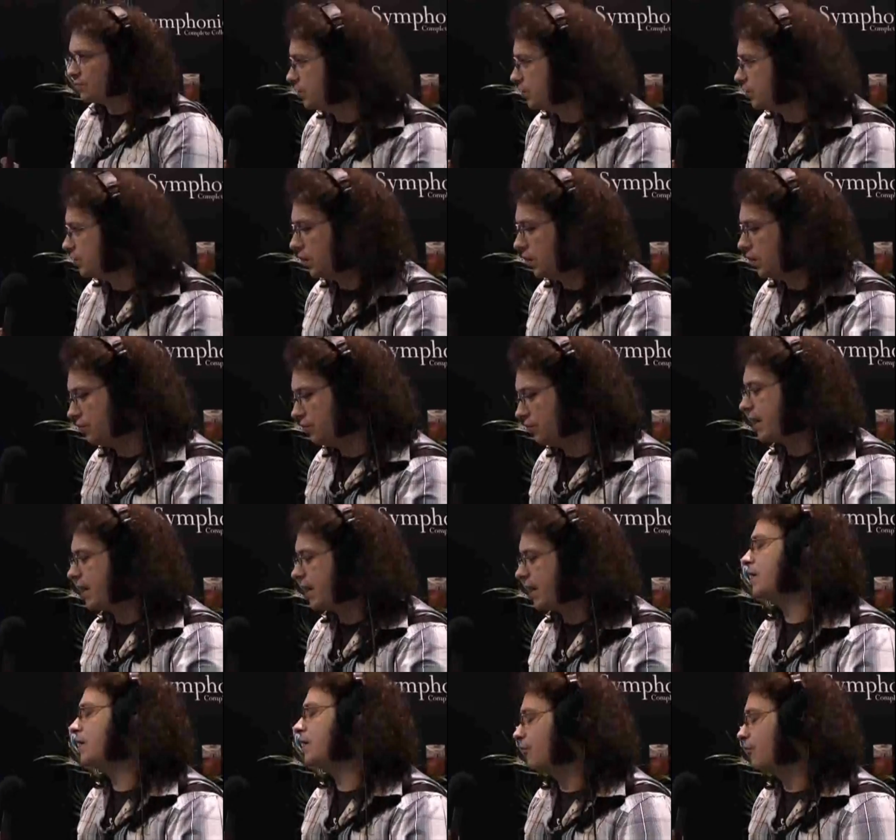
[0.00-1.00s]
So what are the
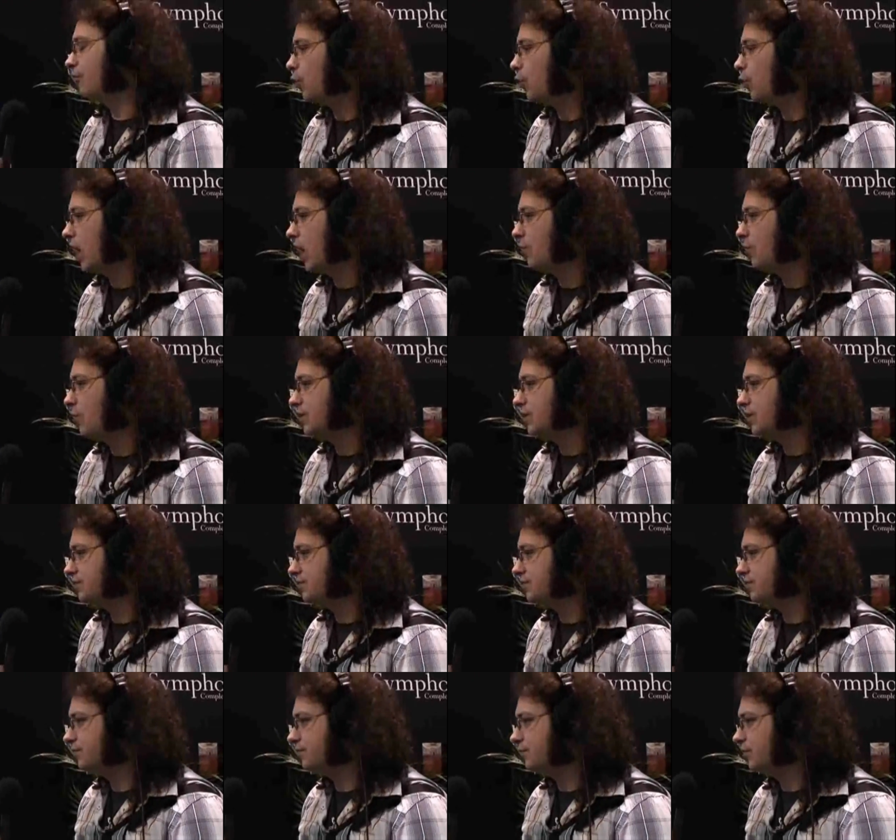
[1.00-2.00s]
recommended
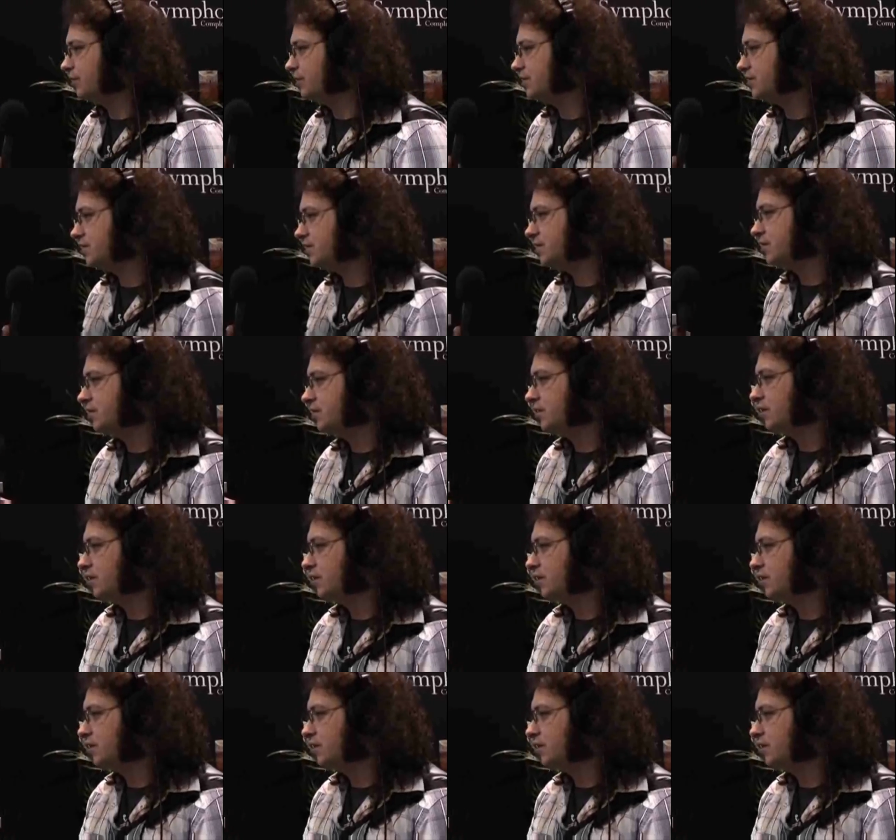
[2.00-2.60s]
requirements for this?